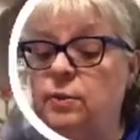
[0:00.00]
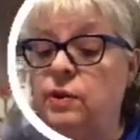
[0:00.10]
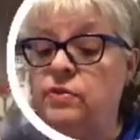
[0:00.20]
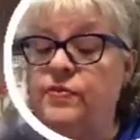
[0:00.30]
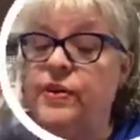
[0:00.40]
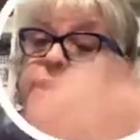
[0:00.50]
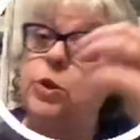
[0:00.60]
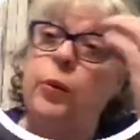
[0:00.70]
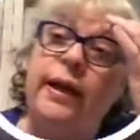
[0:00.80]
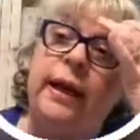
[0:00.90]
It was very
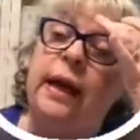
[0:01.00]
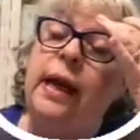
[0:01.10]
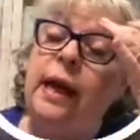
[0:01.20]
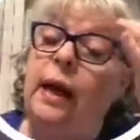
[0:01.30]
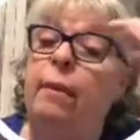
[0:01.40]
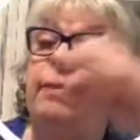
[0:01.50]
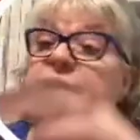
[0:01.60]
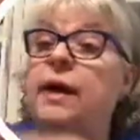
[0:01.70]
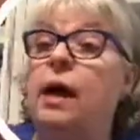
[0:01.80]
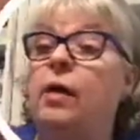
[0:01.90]
sweet. But
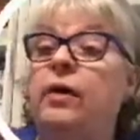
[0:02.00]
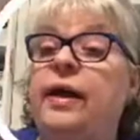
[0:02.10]
y'all,